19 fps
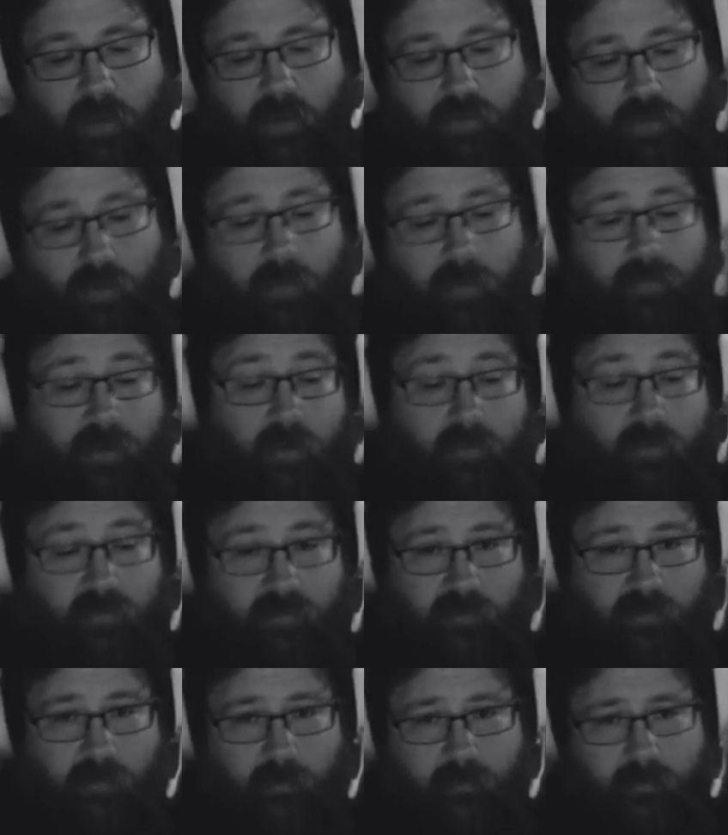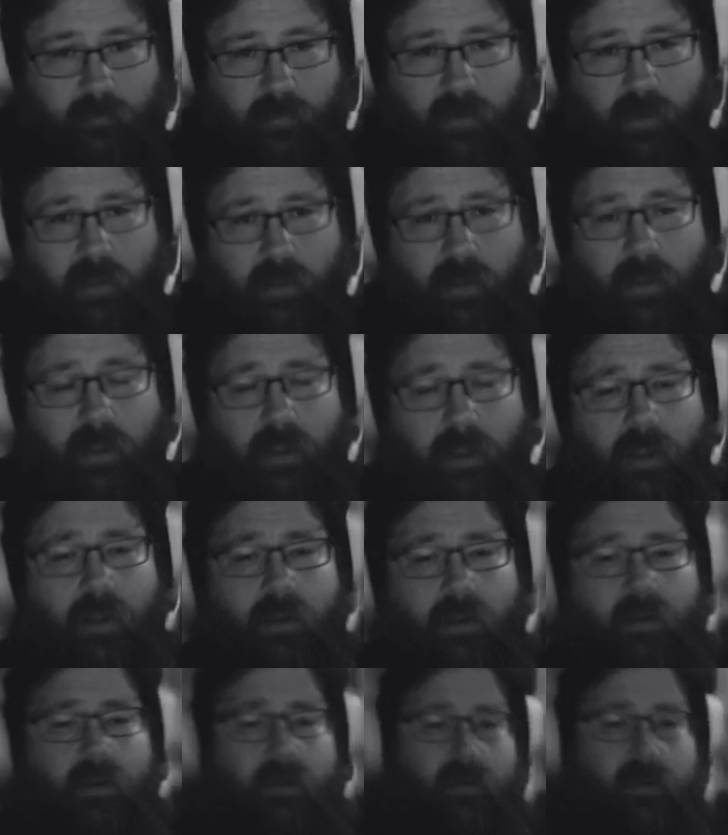abused.
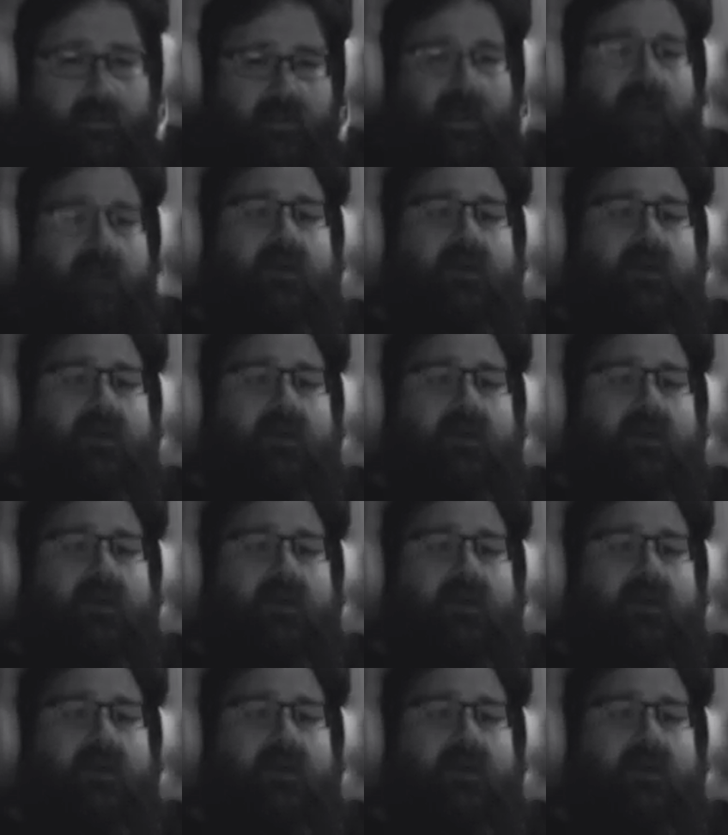I